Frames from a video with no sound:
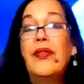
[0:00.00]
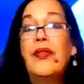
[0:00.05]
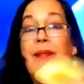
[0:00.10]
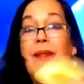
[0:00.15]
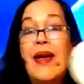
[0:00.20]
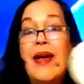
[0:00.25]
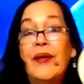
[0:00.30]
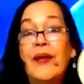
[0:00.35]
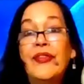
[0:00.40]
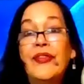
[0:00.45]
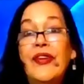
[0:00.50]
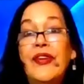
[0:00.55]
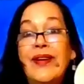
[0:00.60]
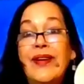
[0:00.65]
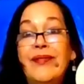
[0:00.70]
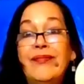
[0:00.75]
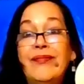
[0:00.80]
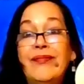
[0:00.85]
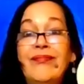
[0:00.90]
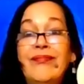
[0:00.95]
the
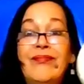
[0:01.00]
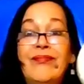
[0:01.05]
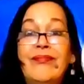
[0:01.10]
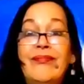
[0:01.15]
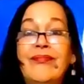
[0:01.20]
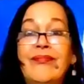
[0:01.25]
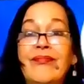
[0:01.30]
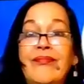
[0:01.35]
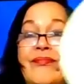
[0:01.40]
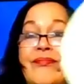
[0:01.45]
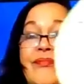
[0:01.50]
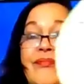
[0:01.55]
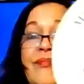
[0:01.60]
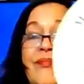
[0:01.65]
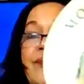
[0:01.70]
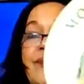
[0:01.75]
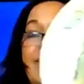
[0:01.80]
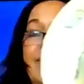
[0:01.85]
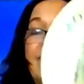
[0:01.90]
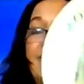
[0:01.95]
mountain.
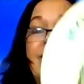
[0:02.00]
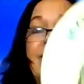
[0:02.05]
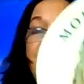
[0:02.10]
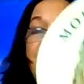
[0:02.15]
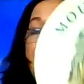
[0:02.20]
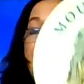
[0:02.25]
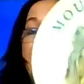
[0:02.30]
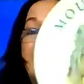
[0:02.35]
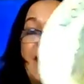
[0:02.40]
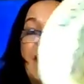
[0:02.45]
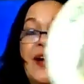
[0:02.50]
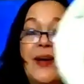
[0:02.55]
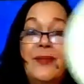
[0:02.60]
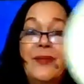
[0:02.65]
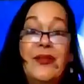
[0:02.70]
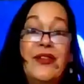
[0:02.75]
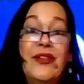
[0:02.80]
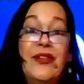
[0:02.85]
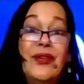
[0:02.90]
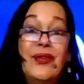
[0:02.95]
That's
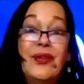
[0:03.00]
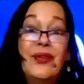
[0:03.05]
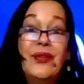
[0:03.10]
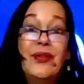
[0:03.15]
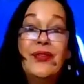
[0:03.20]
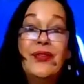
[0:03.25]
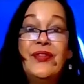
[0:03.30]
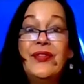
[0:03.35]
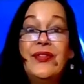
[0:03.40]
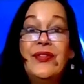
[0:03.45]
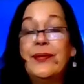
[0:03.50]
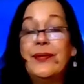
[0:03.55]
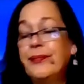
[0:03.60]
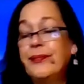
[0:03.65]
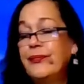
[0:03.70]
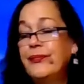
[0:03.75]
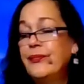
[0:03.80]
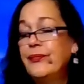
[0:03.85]
obstacles